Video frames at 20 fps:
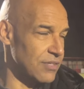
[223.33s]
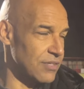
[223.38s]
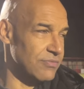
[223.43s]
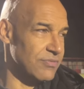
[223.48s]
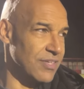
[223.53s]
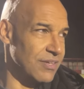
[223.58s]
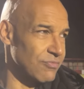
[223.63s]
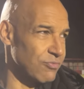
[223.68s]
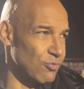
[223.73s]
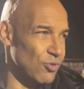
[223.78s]

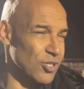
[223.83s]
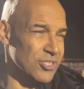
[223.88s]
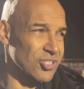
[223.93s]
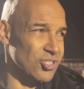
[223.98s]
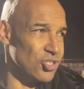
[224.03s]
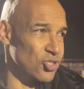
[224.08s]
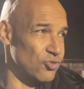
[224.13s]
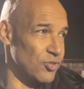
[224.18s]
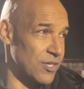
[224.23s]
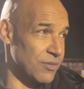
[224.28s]
They've worked
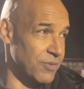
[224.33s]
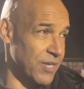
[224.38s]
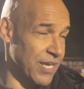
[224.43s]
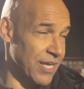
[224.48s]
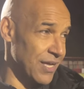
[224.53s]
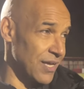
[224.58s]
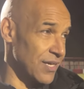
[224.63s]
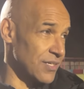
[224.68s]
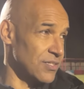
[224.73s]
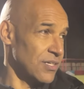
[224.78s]
extremely
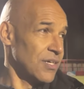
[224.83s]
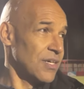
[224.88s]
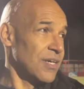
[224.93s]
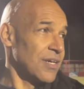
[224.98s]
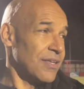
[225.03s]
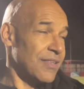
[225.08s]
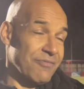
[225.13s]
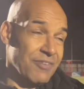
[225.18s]
hard.